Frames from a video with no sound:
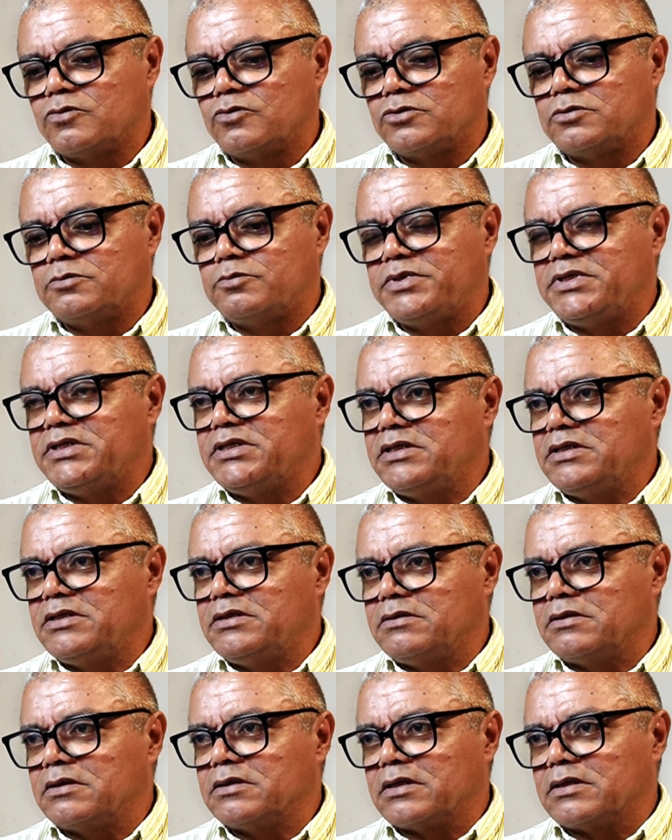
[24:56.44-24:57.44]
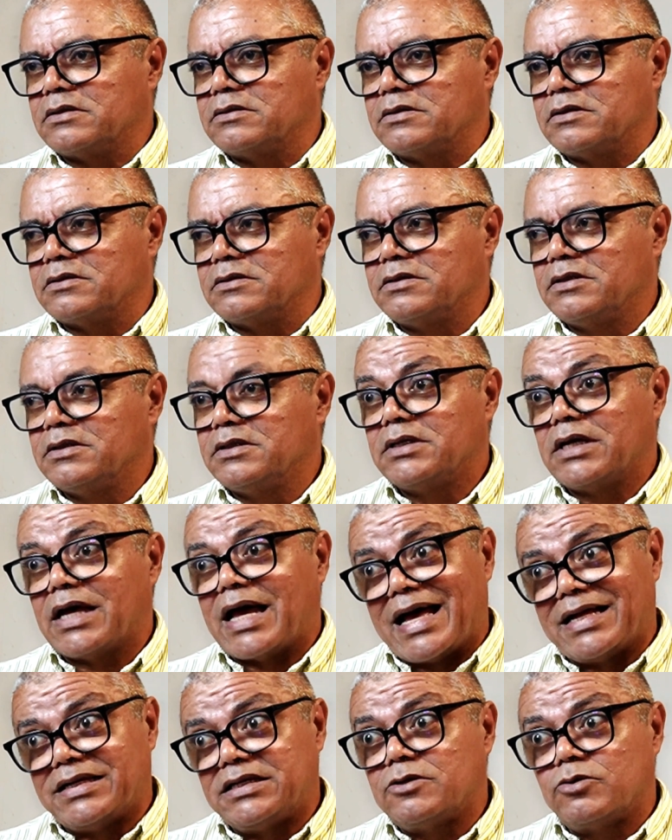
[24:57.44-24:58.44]
would be,
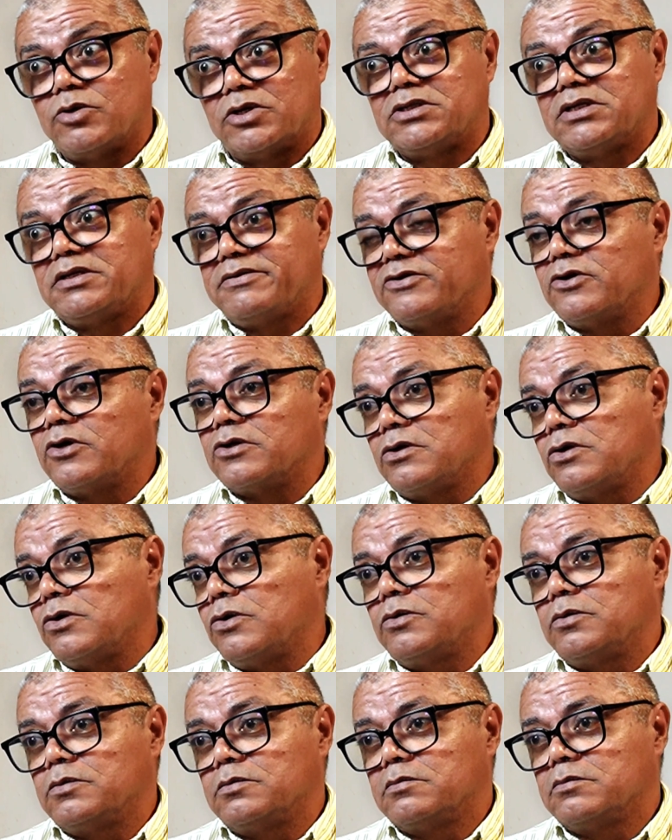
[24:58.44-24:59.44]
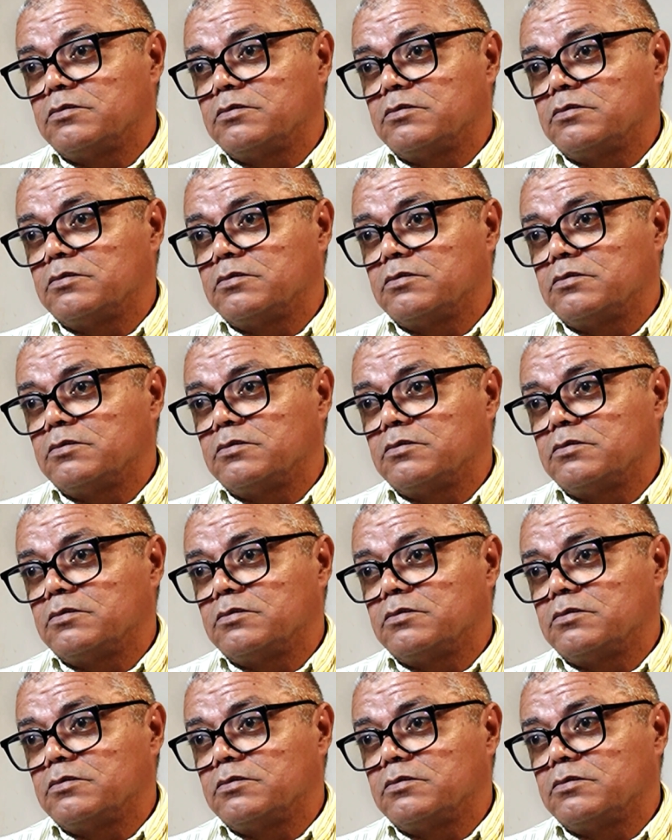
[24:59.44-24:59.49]
I adequate, if not low.